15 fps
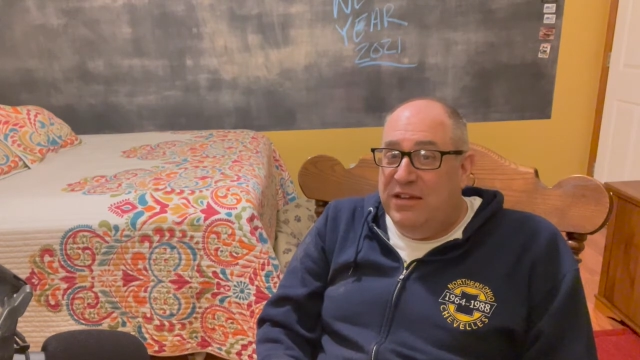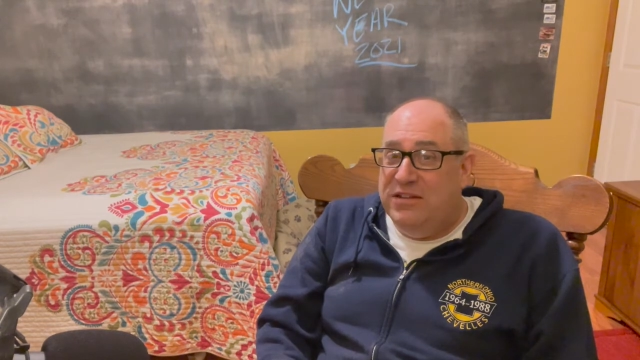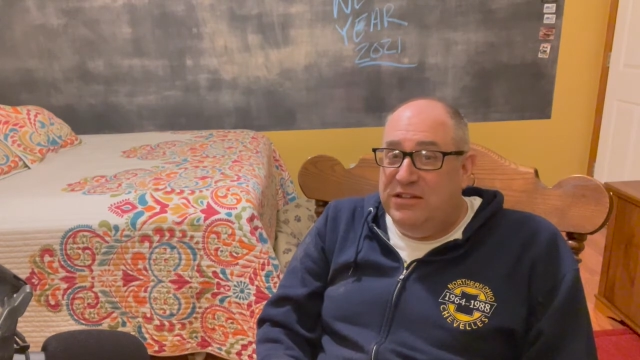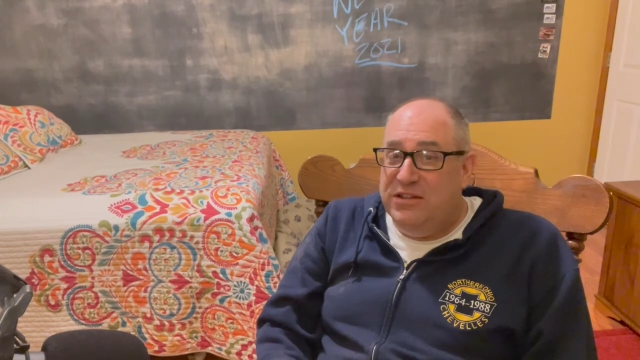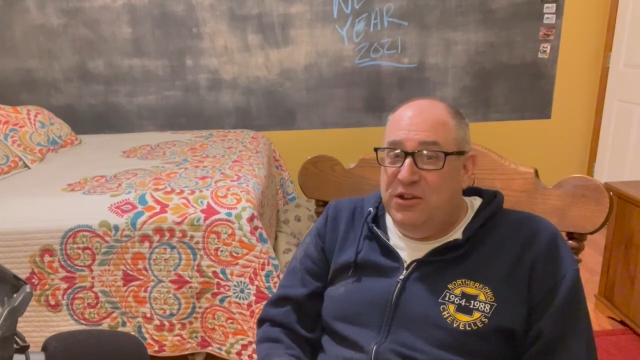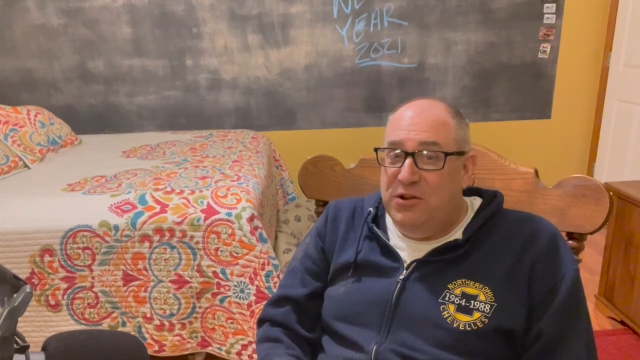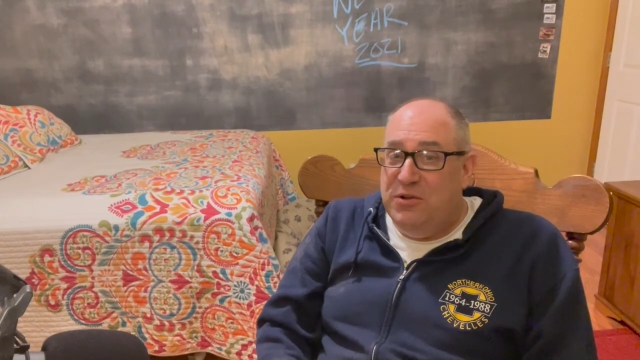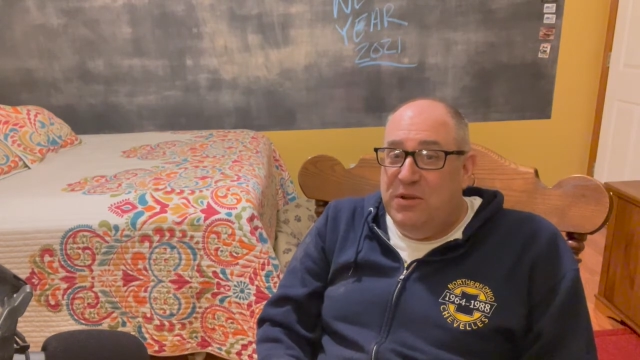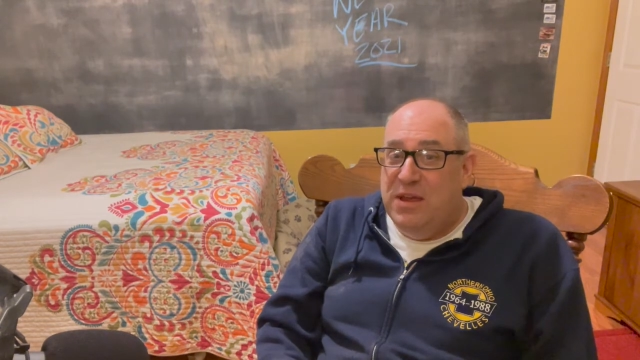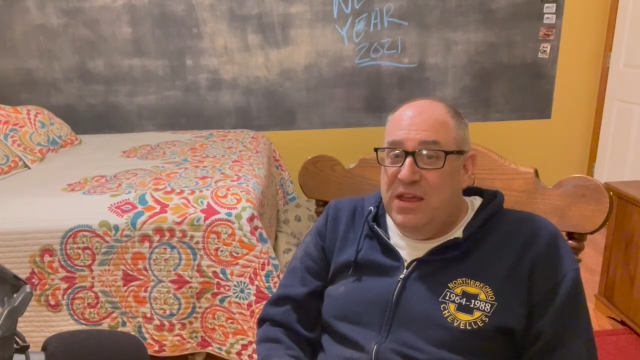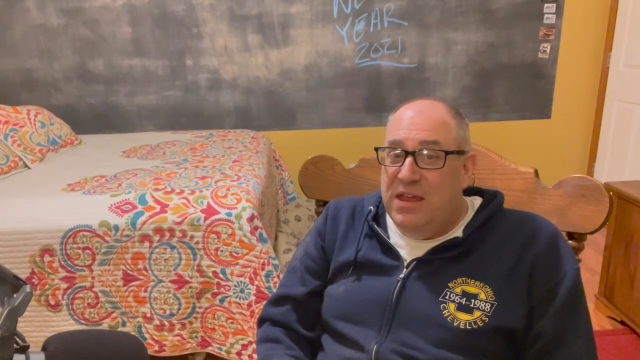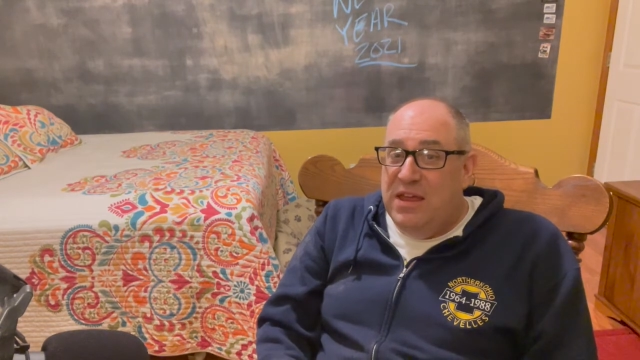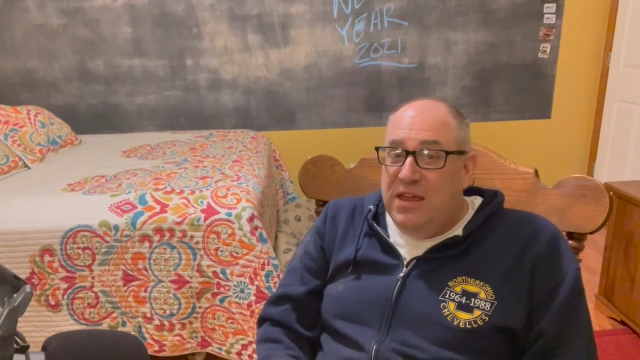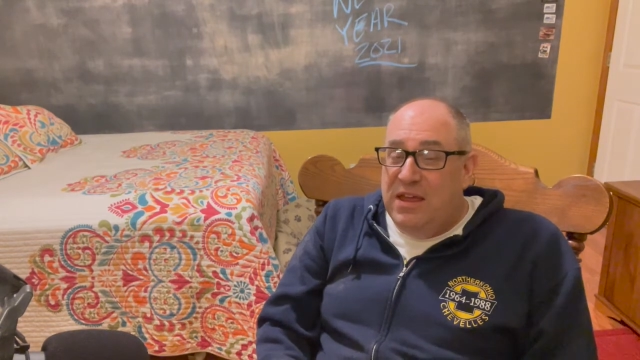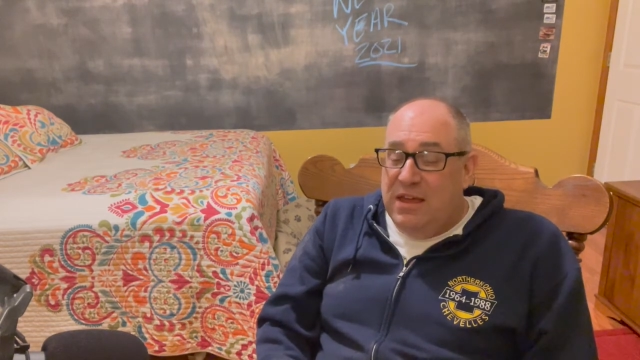So
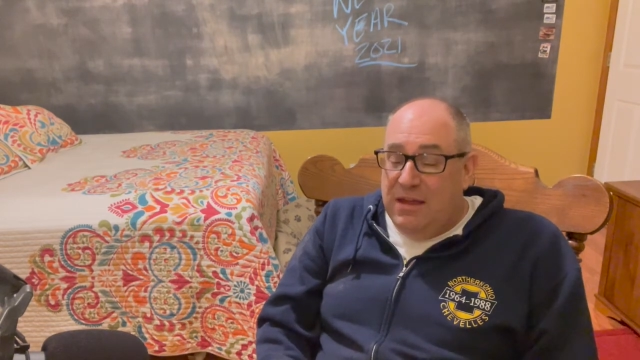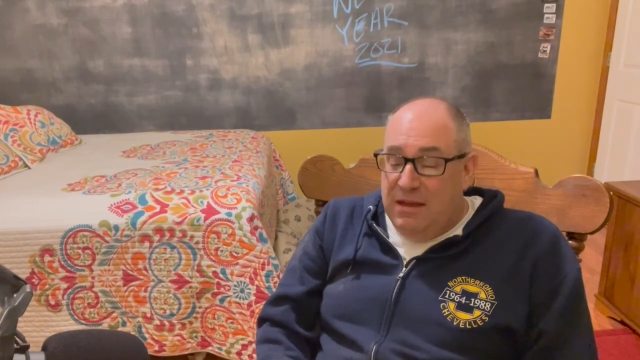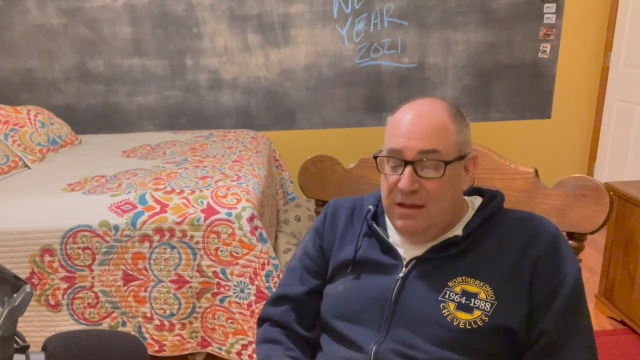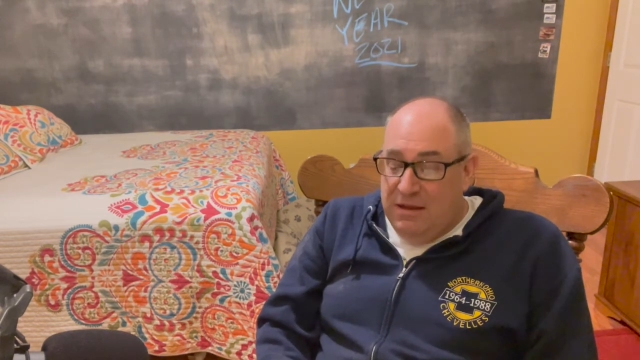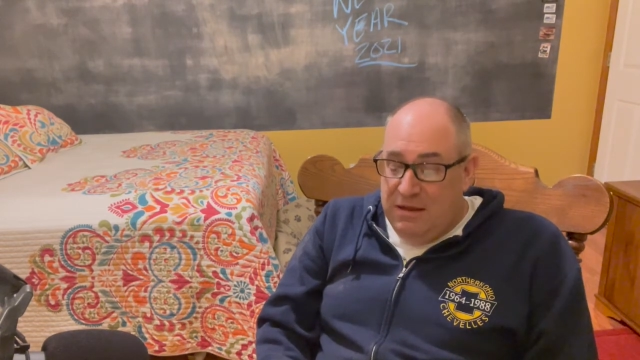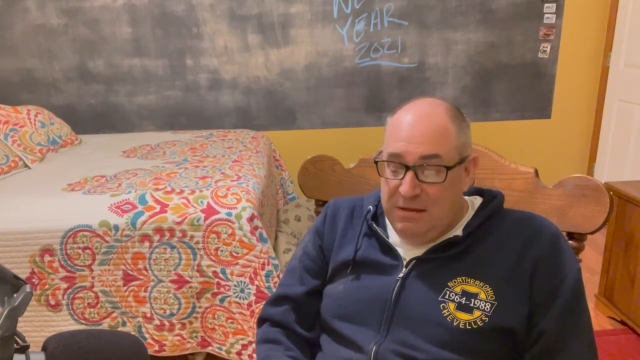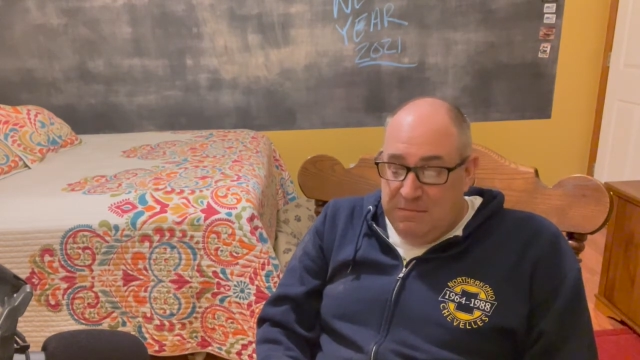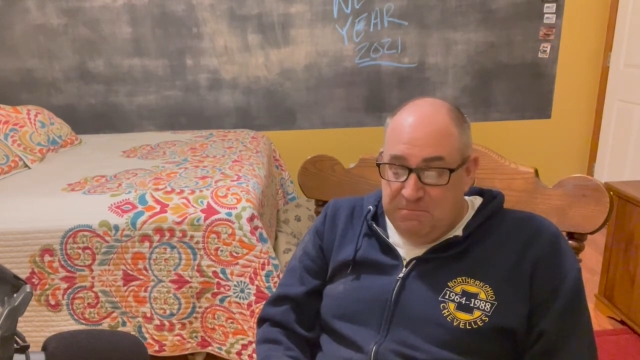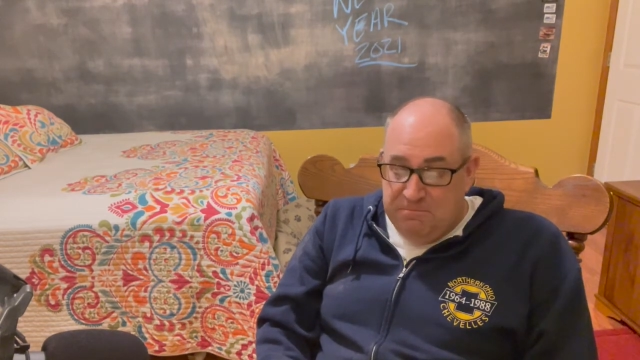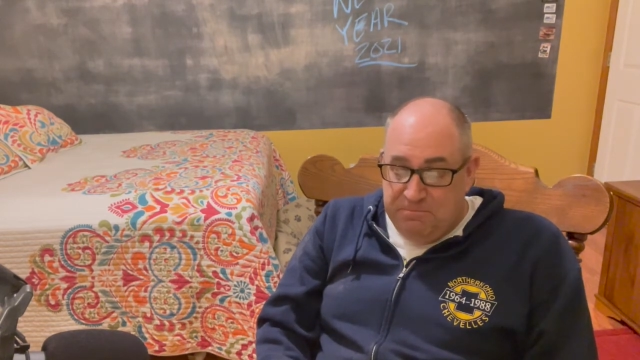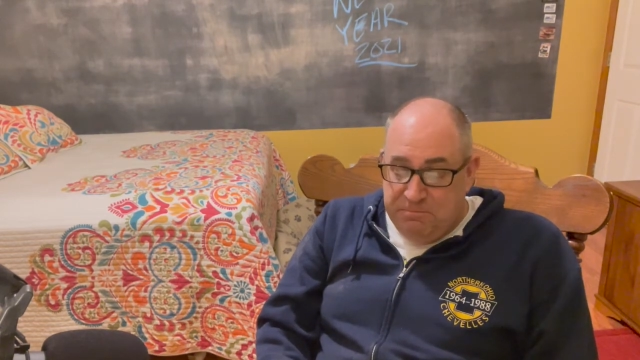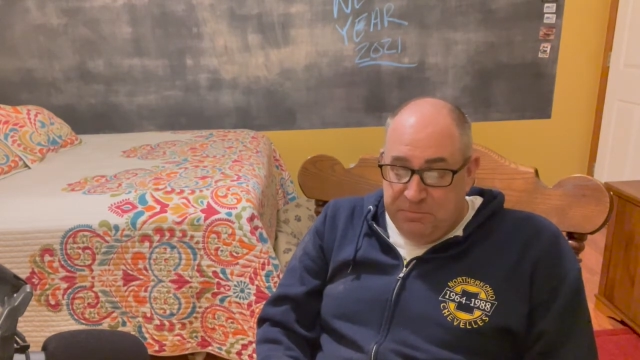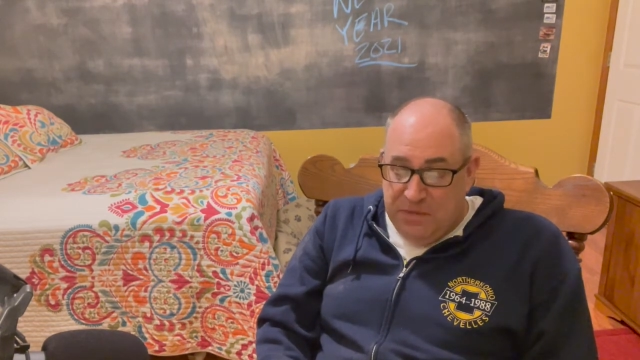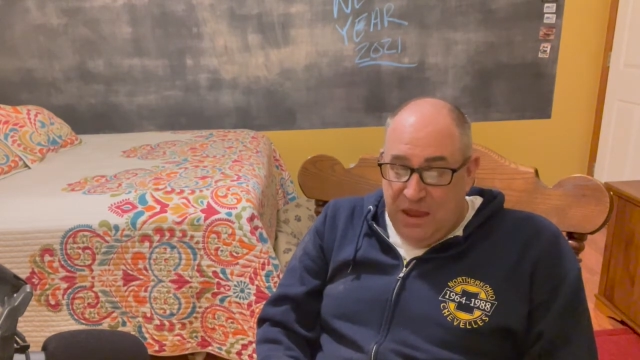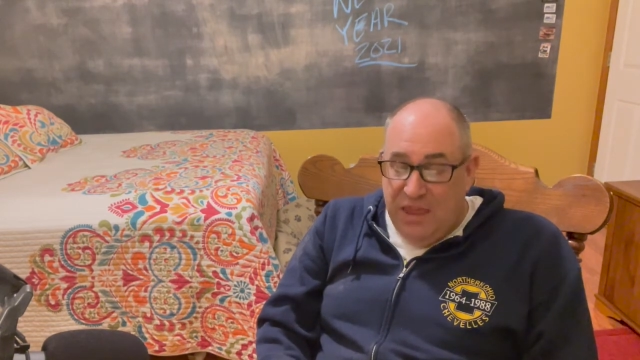
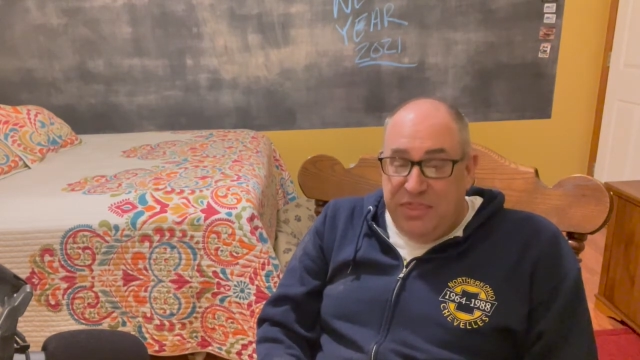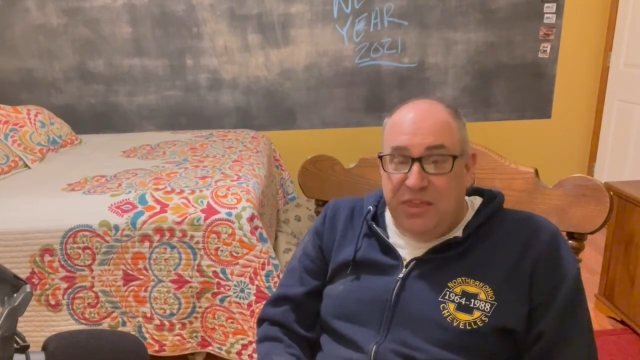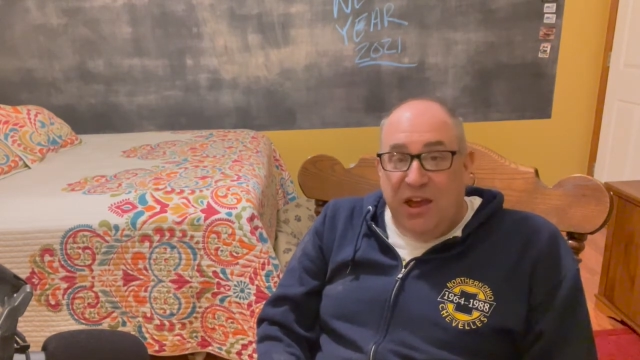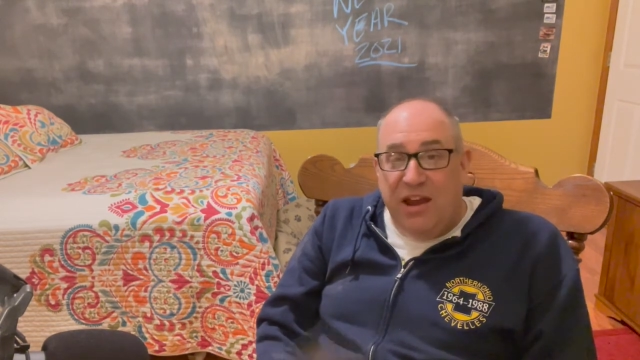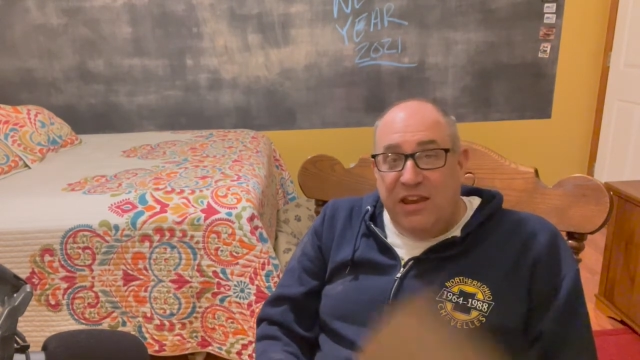I thought